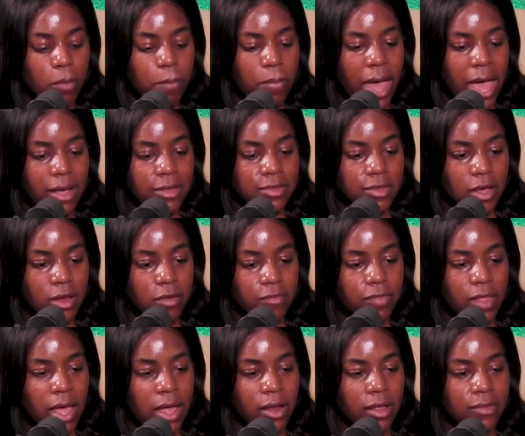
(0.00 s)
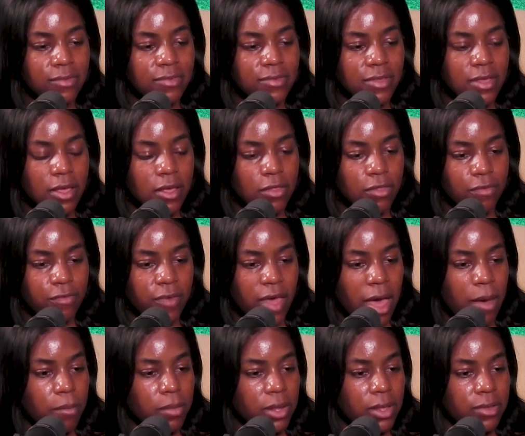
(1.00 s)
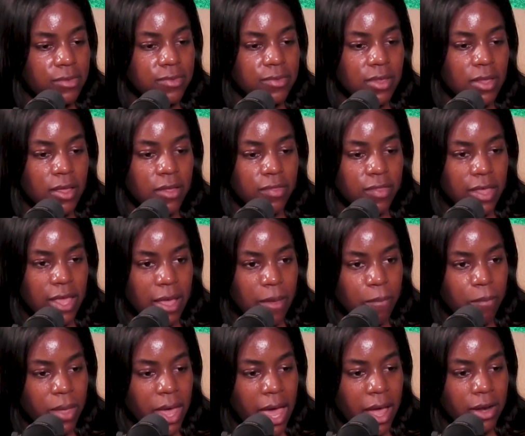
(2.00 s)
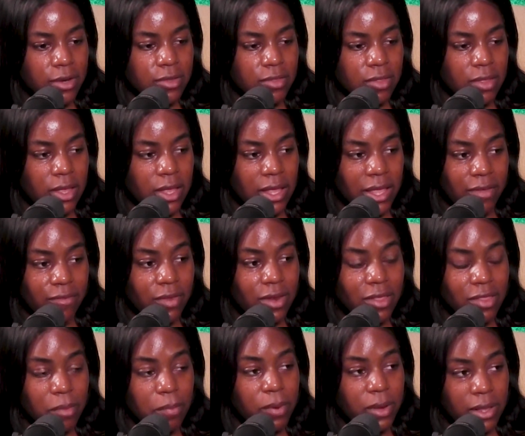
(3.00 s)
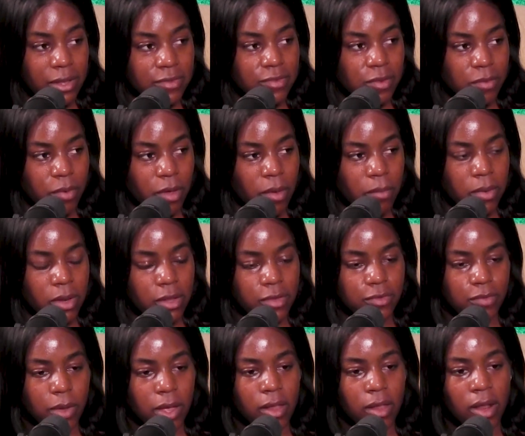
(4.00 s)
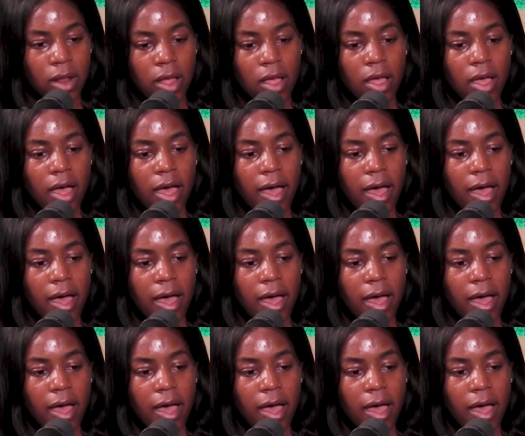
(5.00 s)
backside of that and seeing the family, seeing the impact, even in the police department as well,